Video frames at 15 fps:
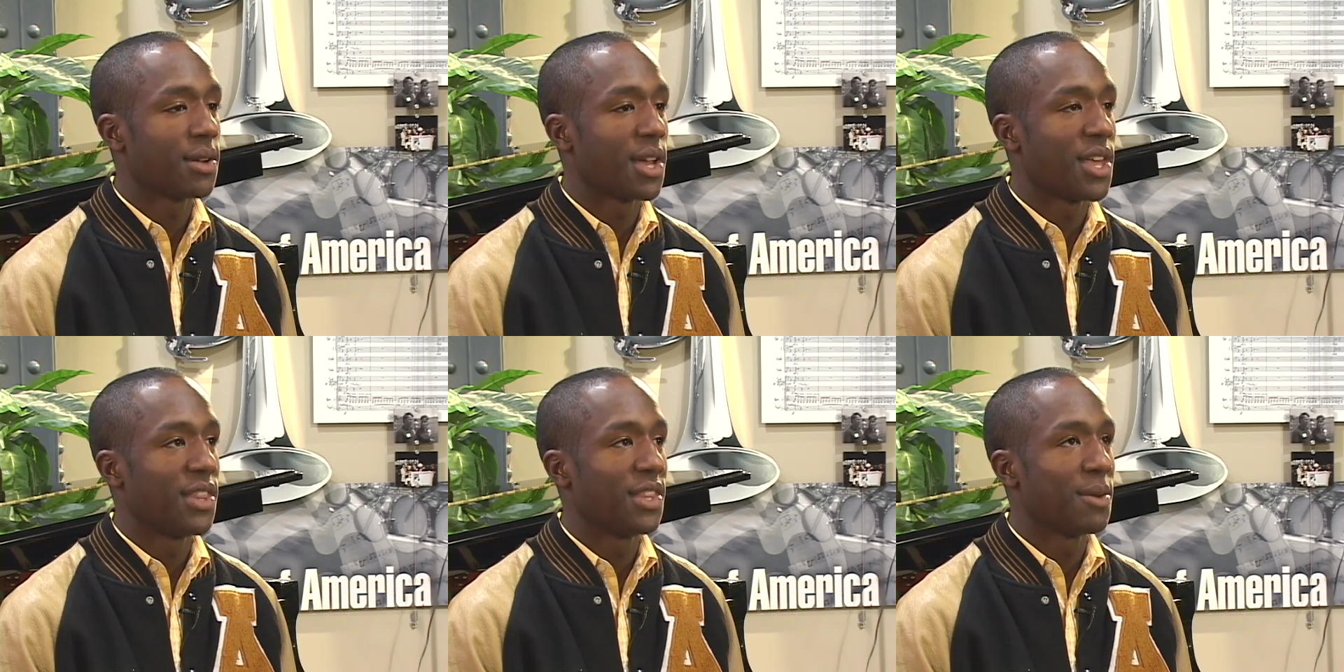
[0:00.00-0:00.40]

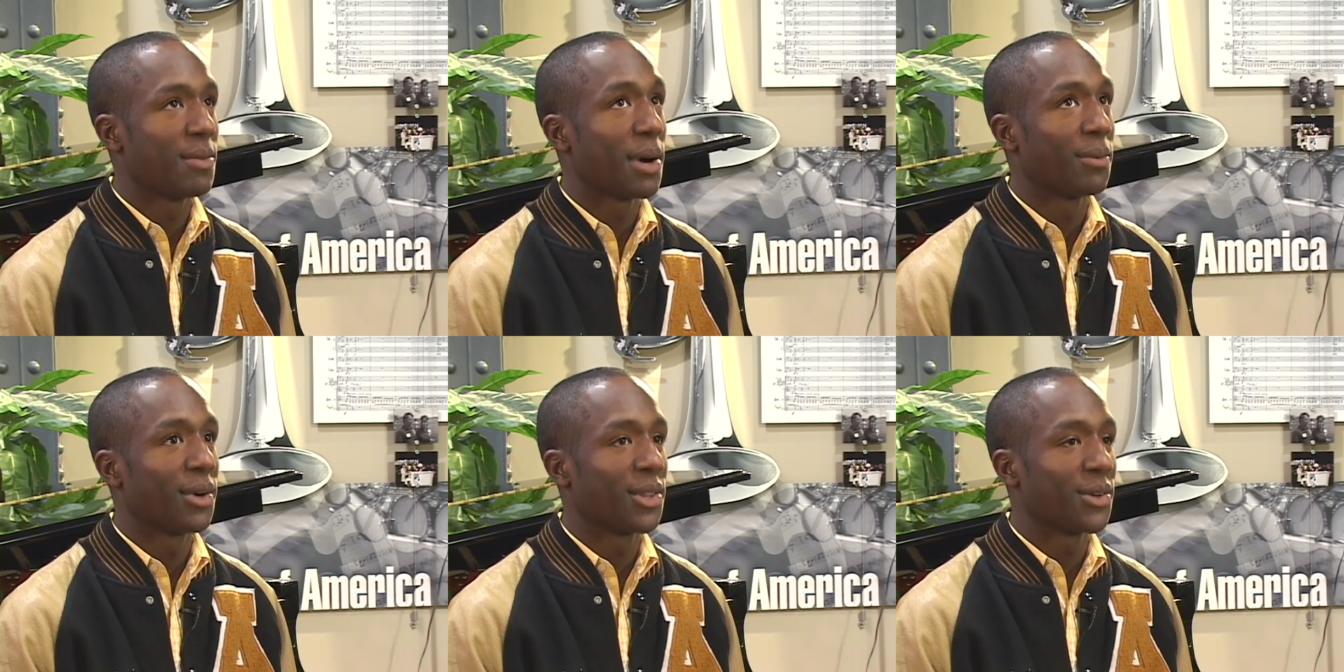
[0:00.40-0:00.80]
and then
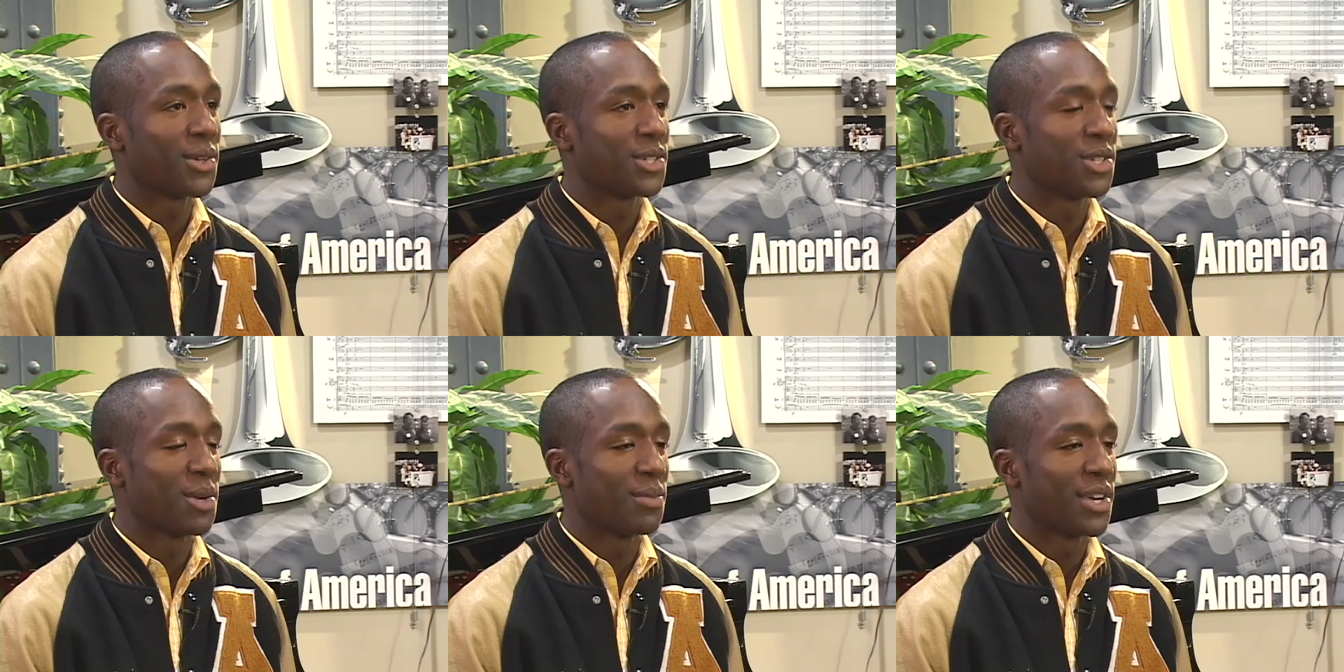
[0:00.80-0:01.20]
my brother
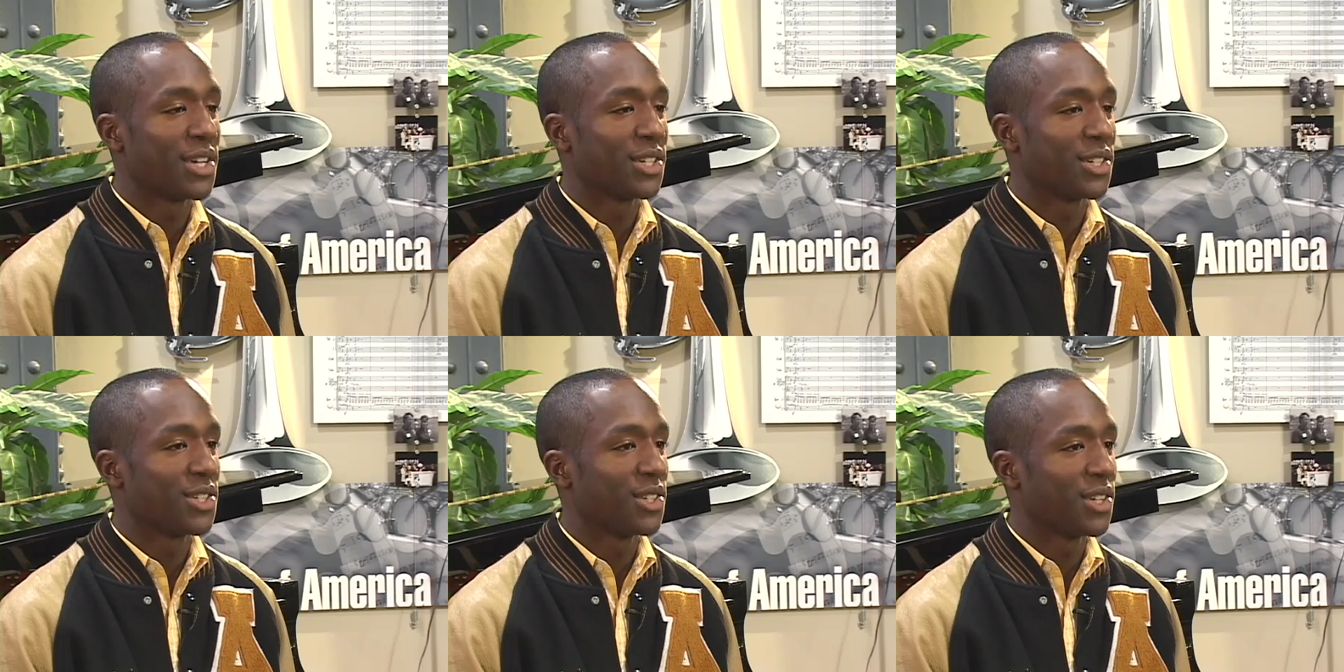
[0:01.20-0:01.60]
was drum
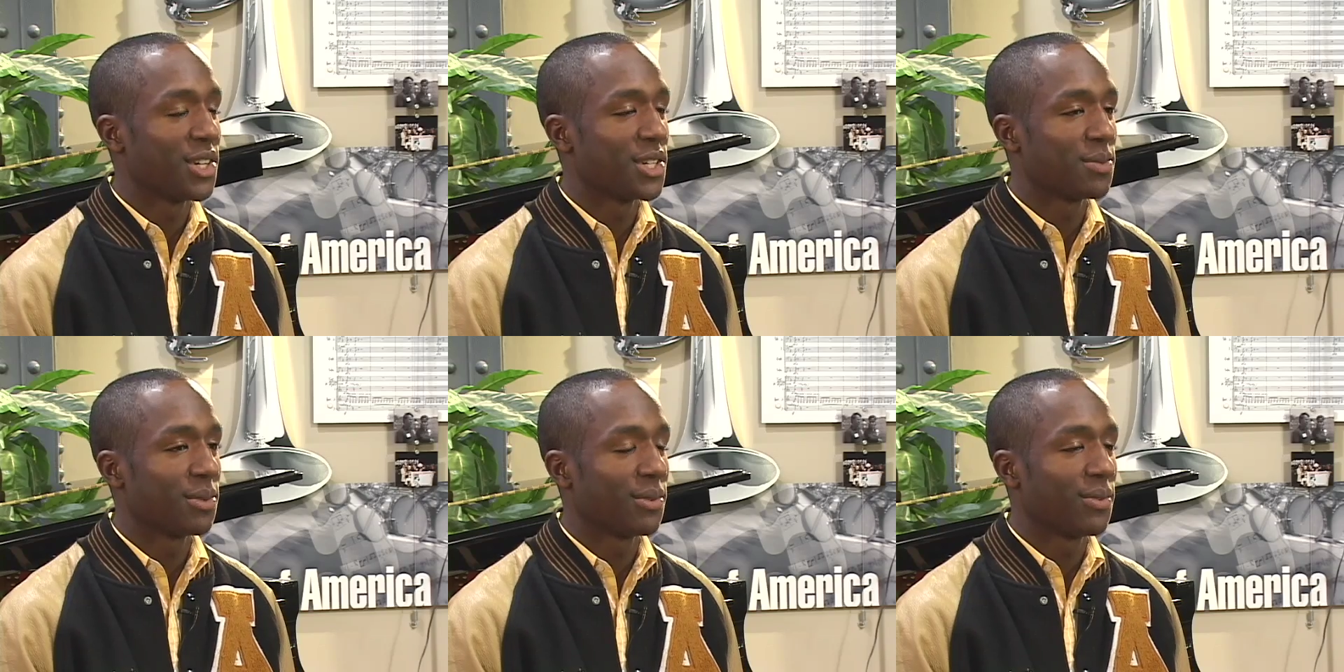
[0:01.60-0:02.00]
major two
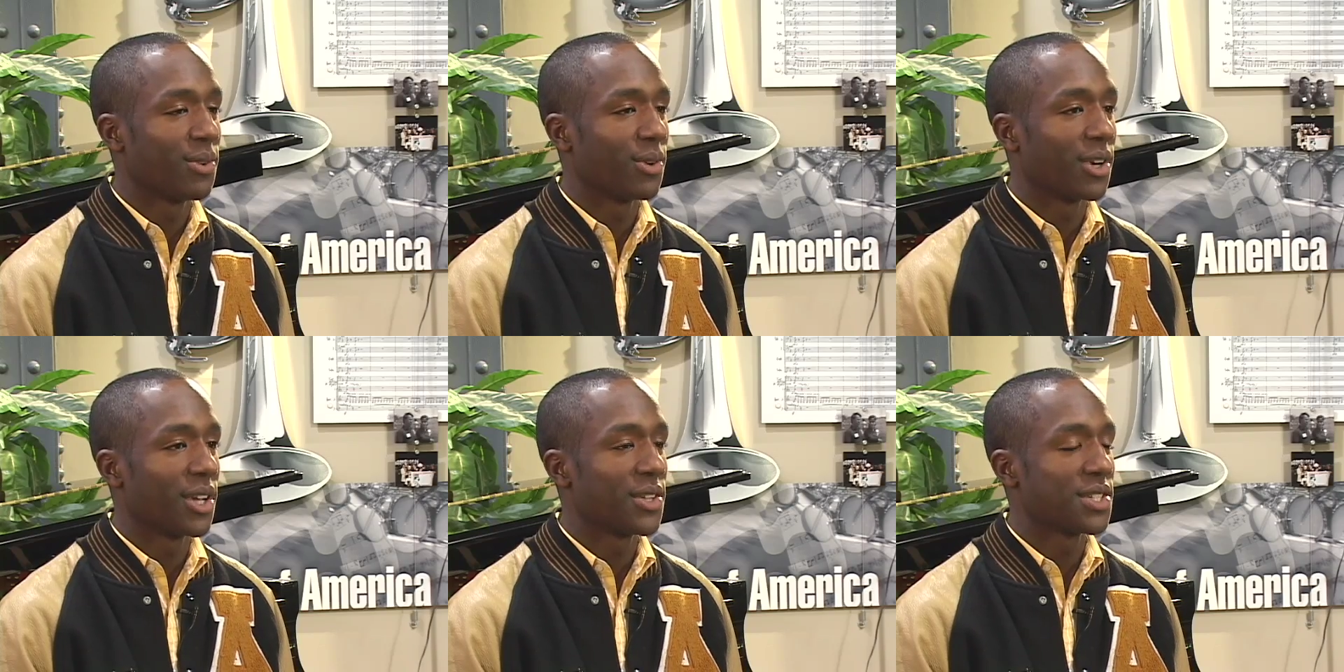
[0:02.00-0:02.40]
years
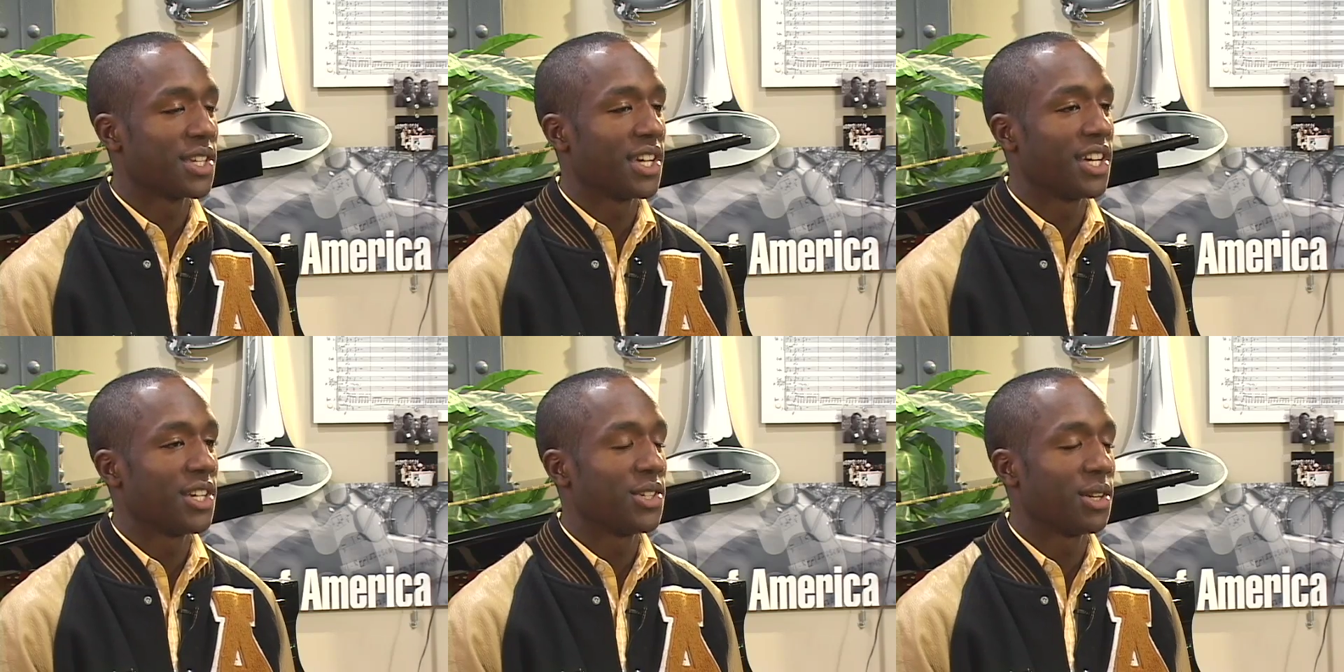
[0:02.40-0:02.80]
before. He was the
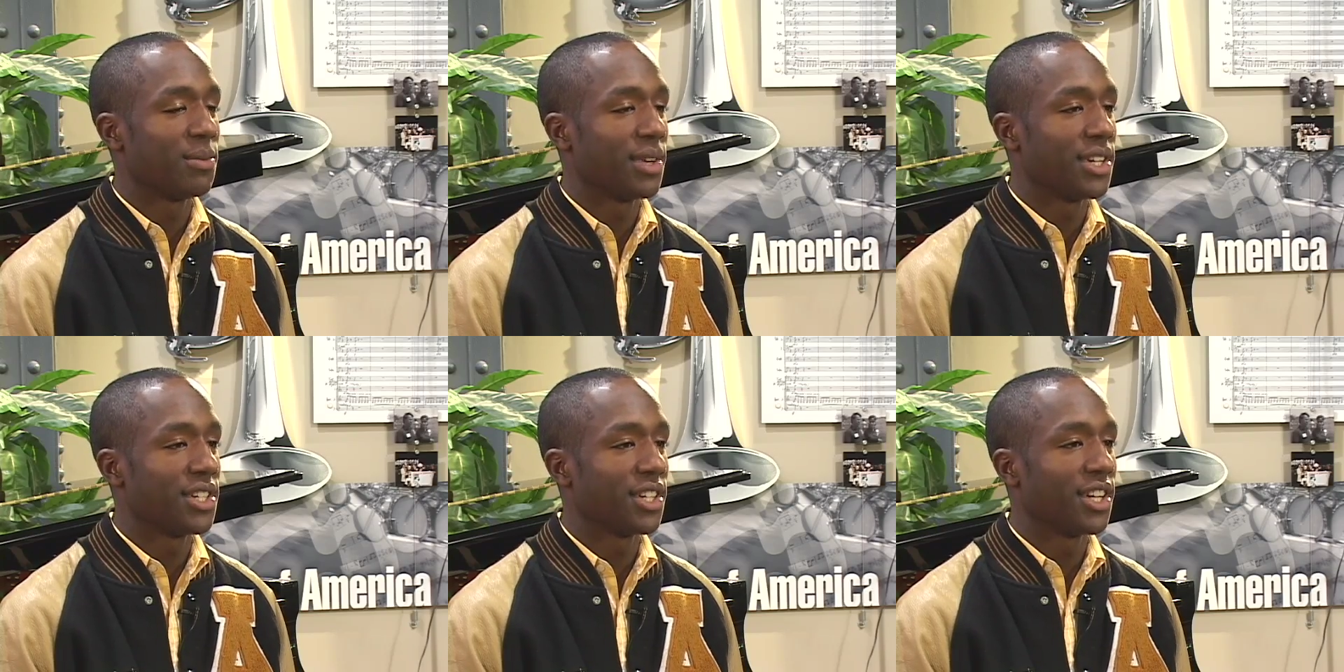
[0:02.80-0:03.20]
head drum
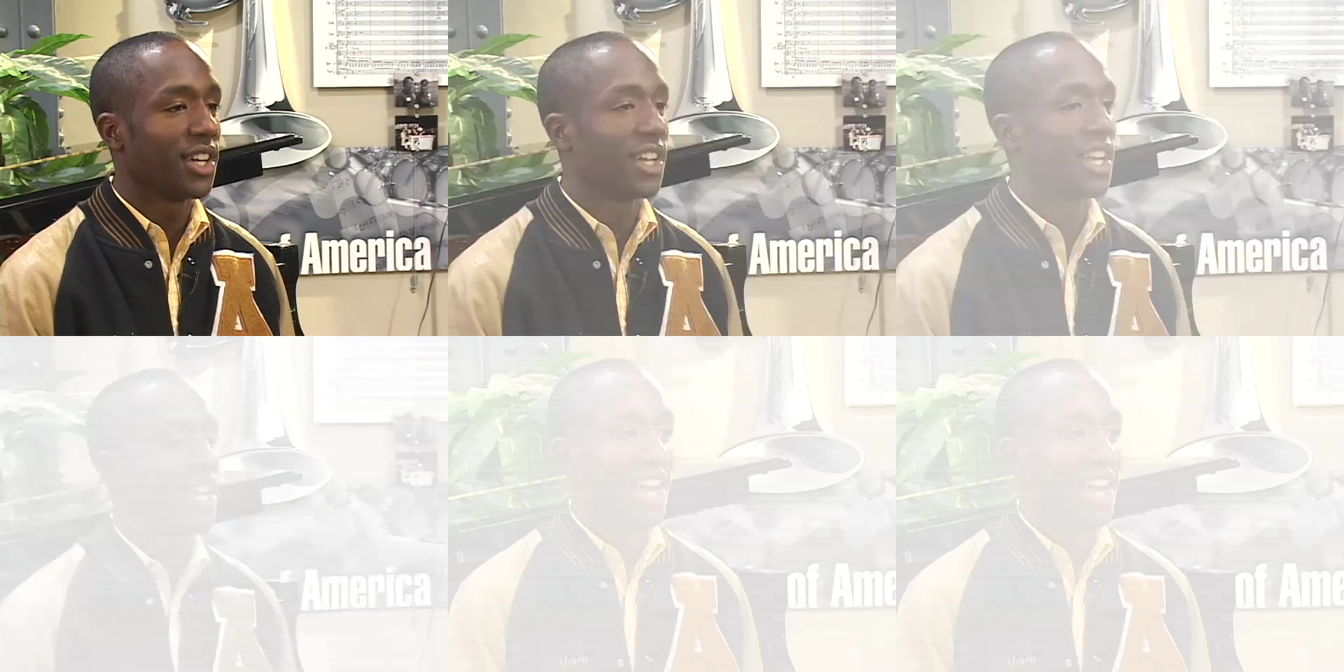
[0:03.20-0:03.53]
major.